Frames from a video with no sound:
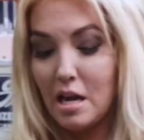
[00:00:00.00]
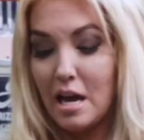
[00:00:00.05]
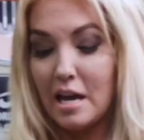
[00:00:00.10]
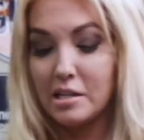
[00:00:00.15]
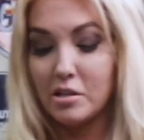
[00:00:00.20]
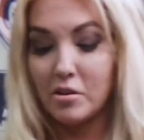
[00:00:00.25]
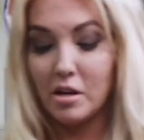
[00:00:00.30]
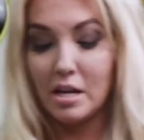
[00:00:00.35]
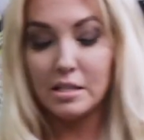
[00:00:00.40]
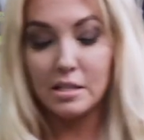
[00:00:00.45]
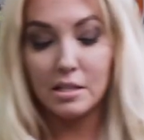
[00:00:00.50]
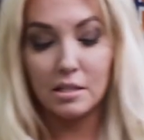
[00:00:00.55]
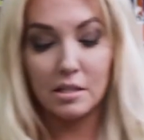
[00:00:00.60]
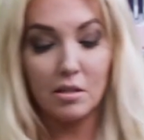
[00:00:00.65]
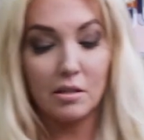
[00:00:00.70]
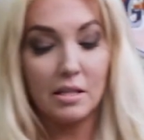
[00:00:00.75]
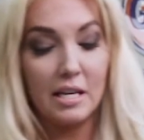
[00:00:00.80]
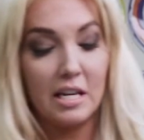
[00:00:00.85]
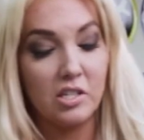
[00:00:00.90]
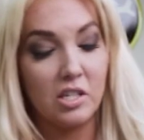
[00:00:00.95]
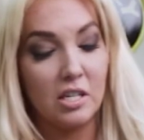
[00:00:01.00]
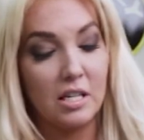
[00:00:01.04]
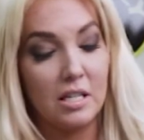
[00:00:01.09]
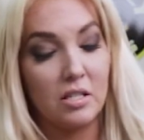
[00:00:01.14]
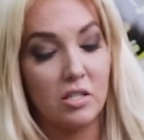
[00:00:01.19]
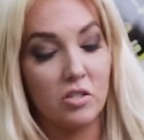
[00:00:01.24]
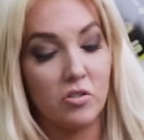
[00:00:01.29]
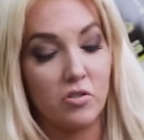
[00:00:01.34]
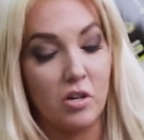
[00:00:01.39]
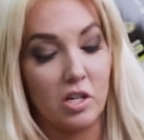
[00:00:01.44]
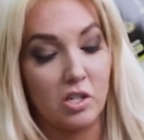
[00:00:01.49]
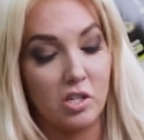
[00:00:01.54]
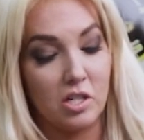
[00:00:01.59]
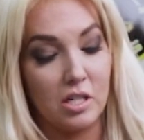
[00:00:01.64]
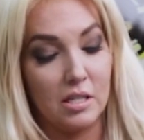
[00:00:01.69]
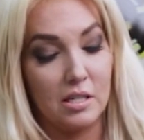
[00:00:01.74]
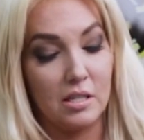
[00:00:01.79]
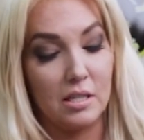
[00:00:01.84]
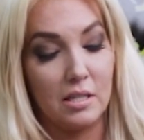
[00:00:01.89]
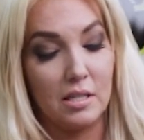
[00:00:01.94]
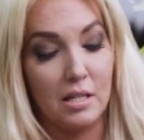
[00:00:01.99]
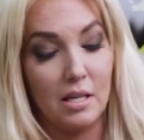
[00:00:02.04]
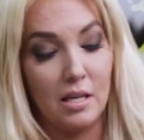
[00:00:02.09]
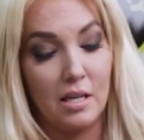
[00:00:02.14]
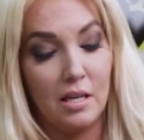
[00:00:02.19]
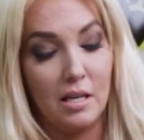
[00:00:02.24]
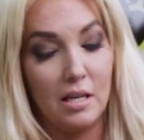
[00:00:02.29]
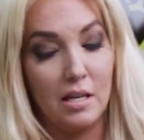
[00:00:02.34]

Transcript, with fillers: and your installation instructions.